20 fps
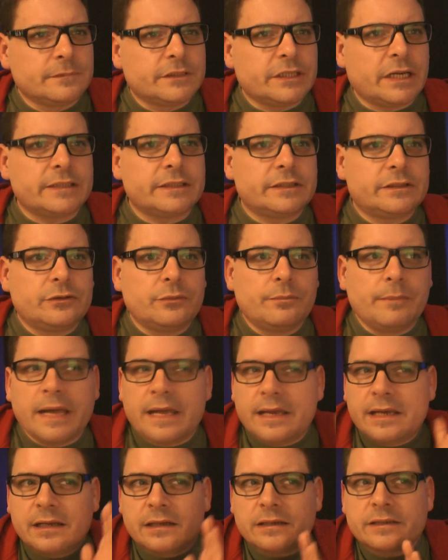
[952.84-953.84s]
Just to
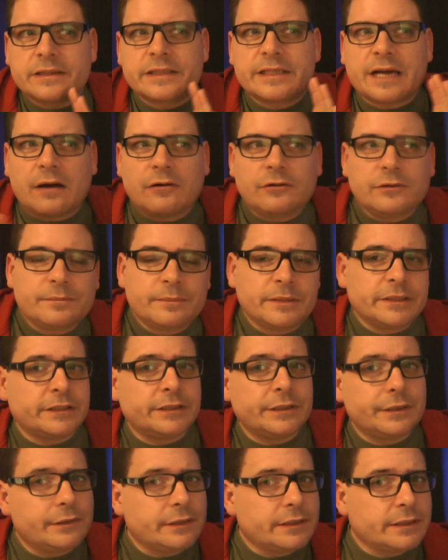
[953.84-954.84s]
make it sound
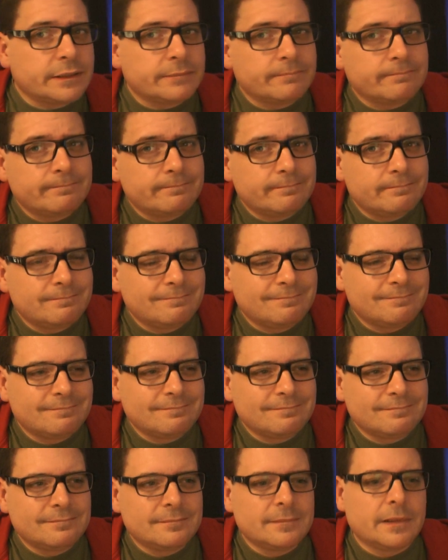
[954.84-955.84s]
mysterious?
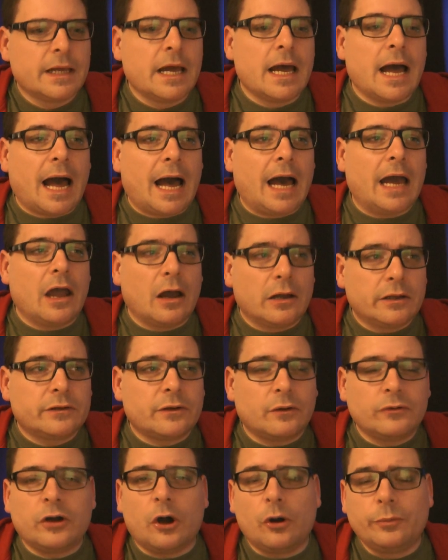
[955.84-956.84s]
I
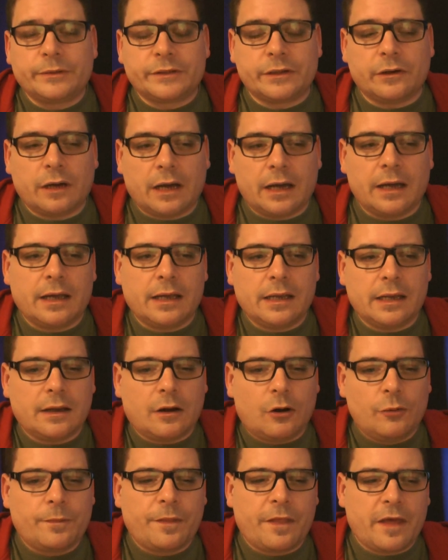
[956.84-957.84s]
don't hope so. I
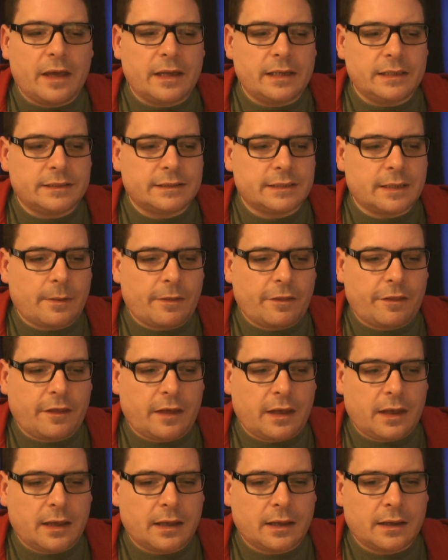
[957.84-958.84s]
hope there is
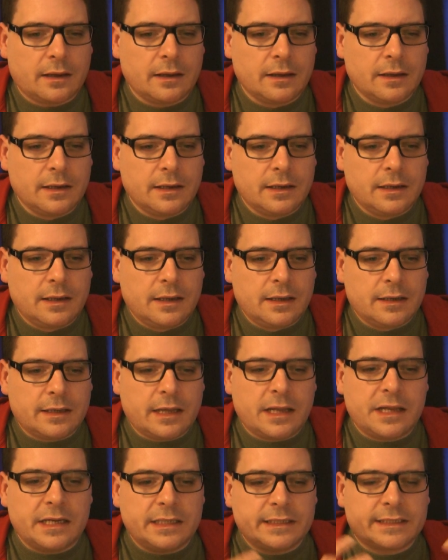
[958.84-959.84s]
something
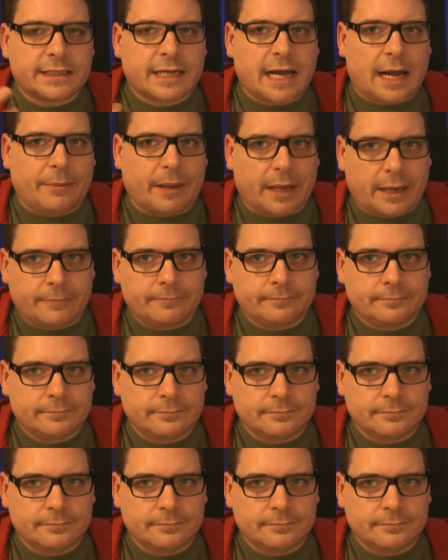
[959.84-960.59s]
that is coming.